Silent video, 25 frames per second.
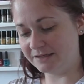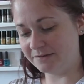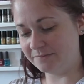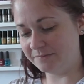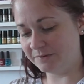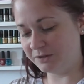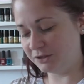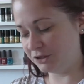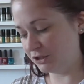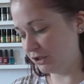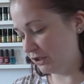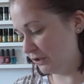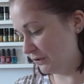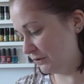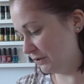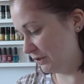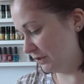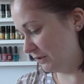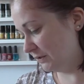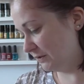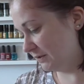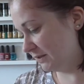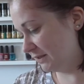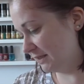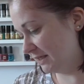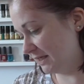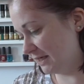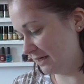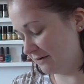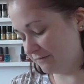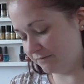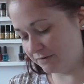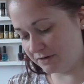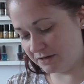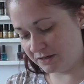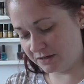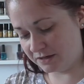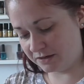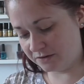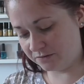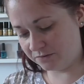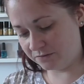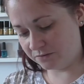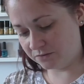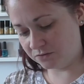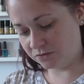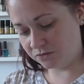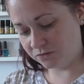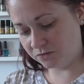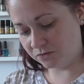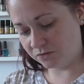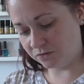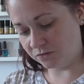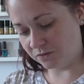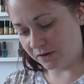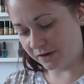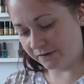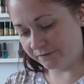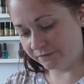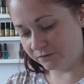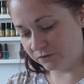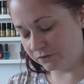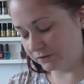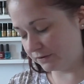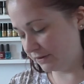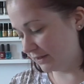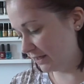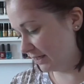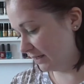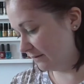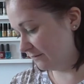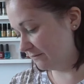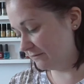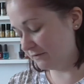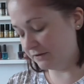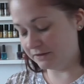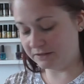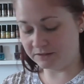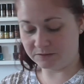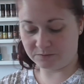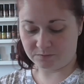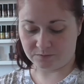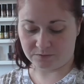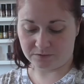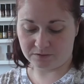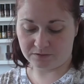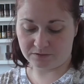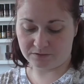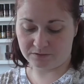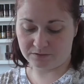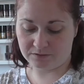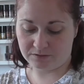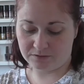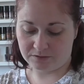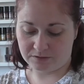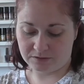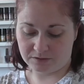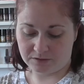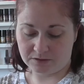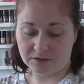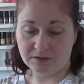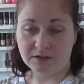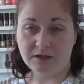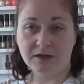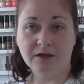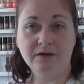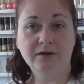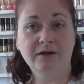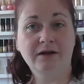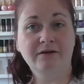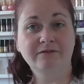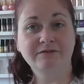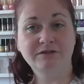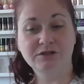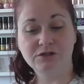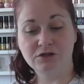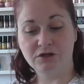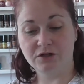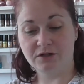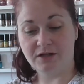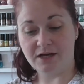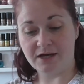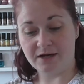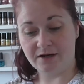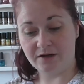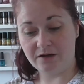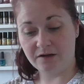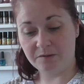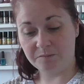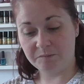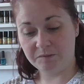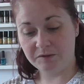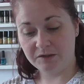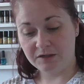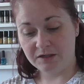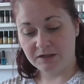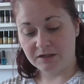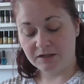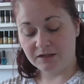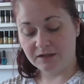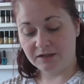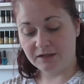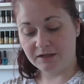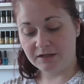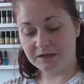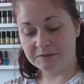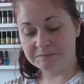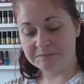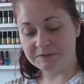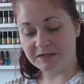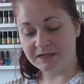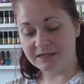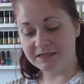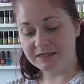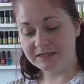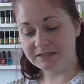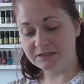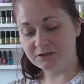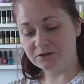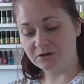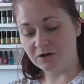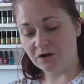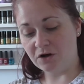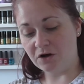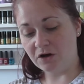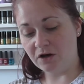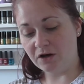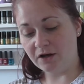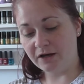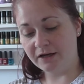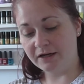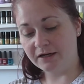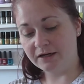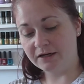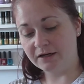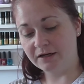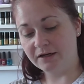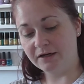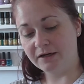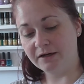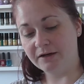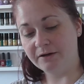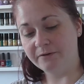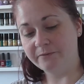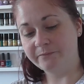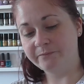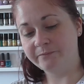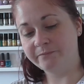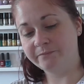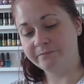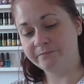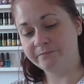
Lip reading: number 220. Oh, I haven't got a name for this one. I'm going to have to look that up. And it's got like a